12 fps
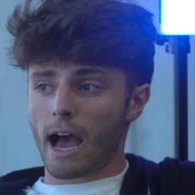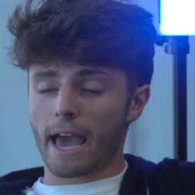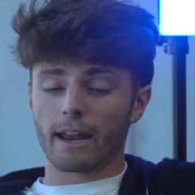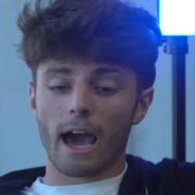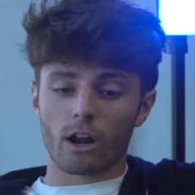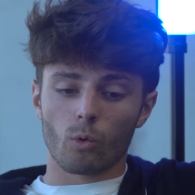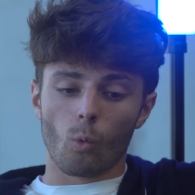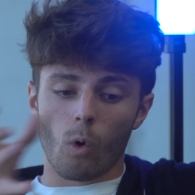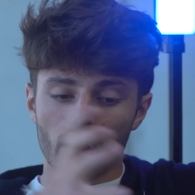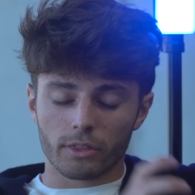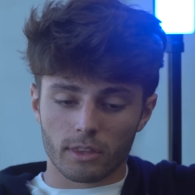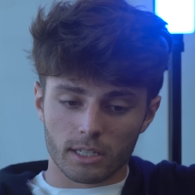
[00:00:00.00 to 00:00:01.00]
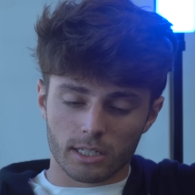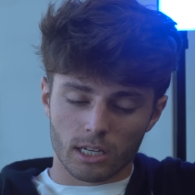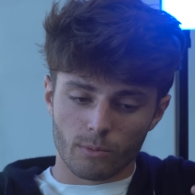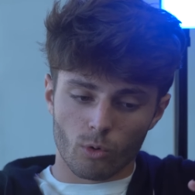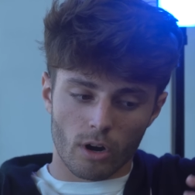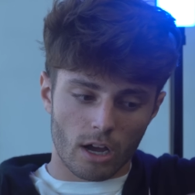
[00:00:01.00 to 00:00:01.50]
I, I don't want this
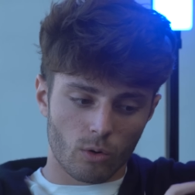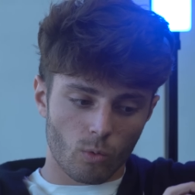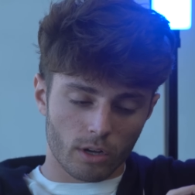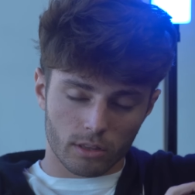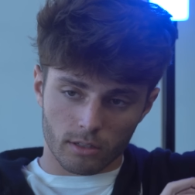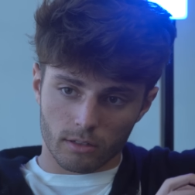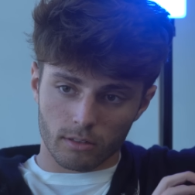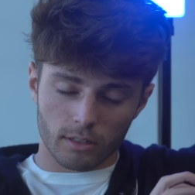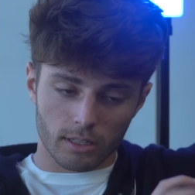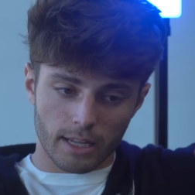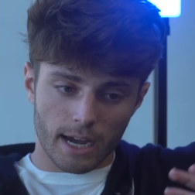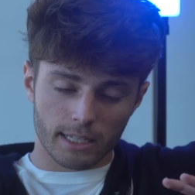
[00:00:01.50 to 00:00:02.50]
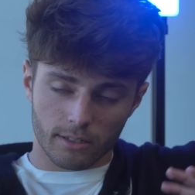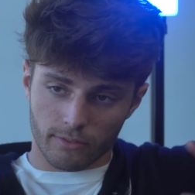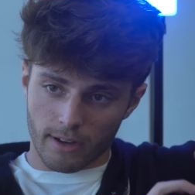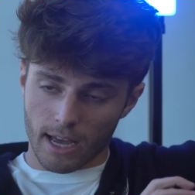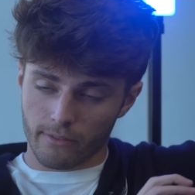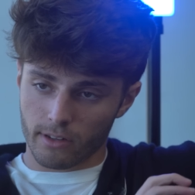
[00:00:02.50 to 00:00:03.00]
anymore. I don't want the, the nine to
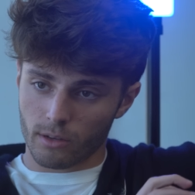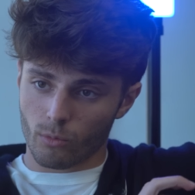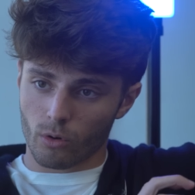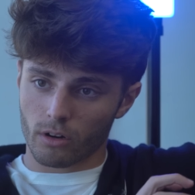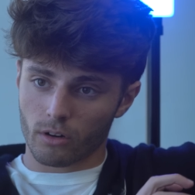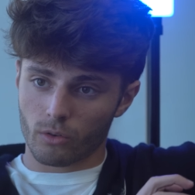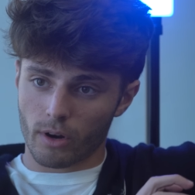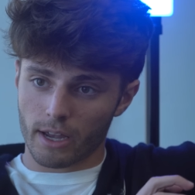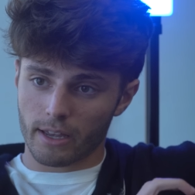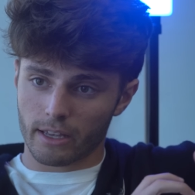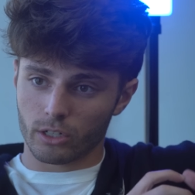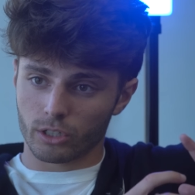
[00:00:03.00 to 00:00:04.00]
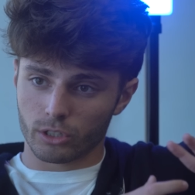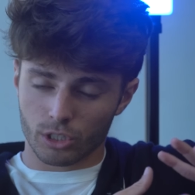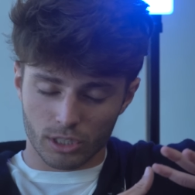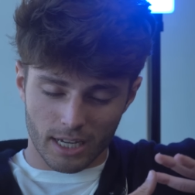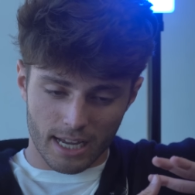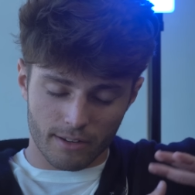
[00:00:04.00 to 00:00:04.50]
five anymore, right? And you're
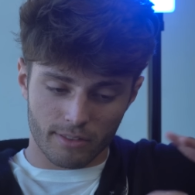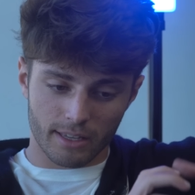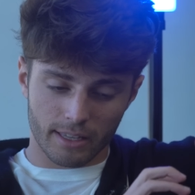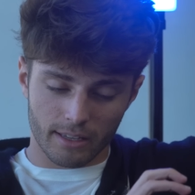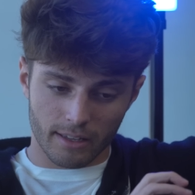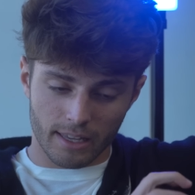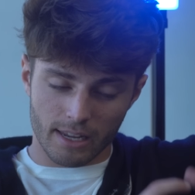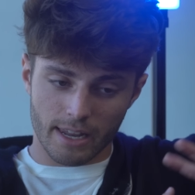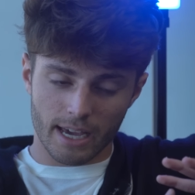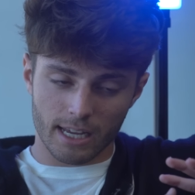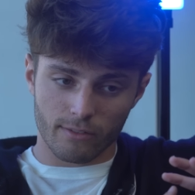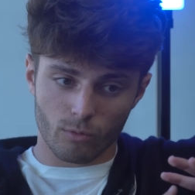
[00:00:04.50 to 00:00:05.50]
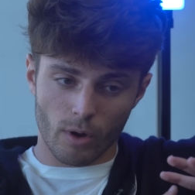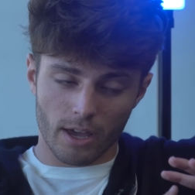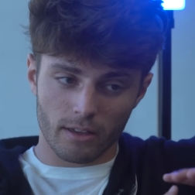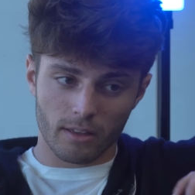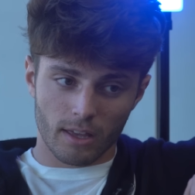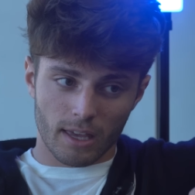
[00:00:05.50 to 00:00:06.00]
just kind of thinking in a negative
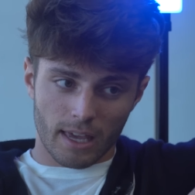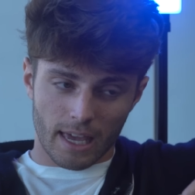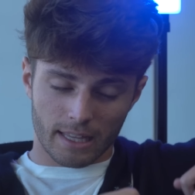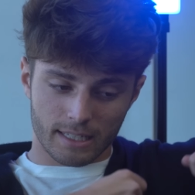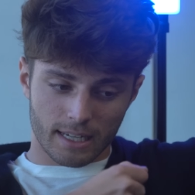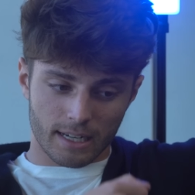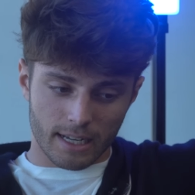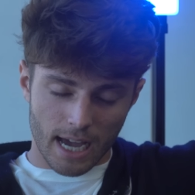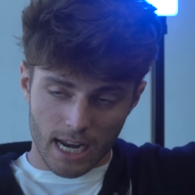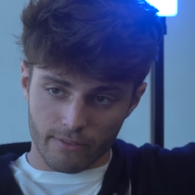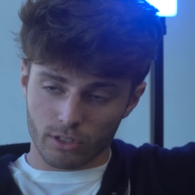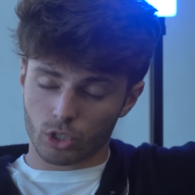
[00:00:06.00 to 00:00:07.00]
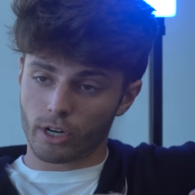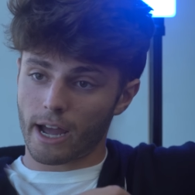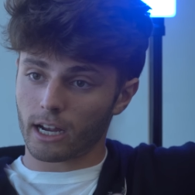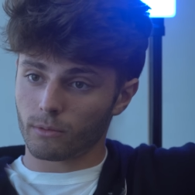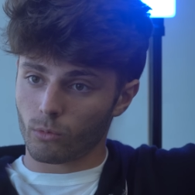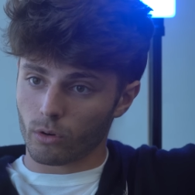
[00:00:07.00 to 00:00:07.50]
way, it's gonna kind of
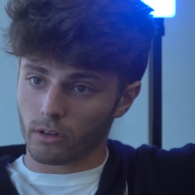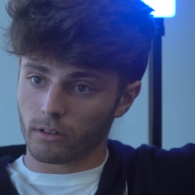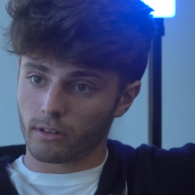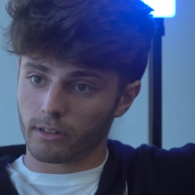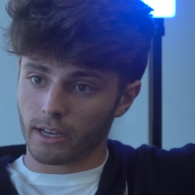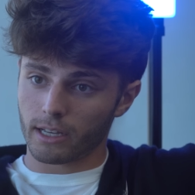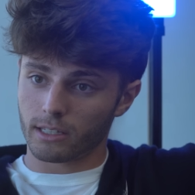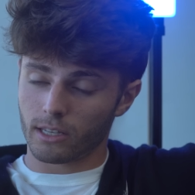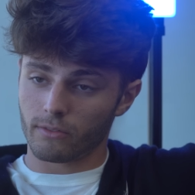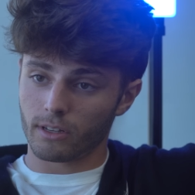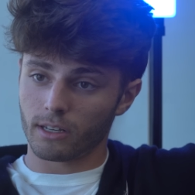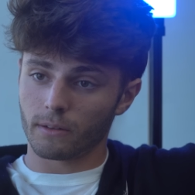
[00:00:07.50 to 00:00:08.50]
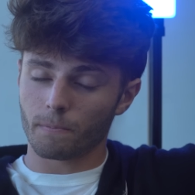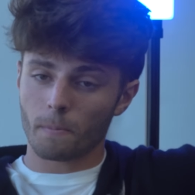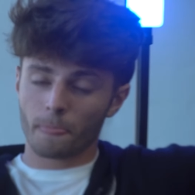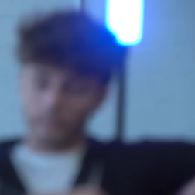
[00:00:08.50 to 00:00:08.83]
attract more negativity. Right.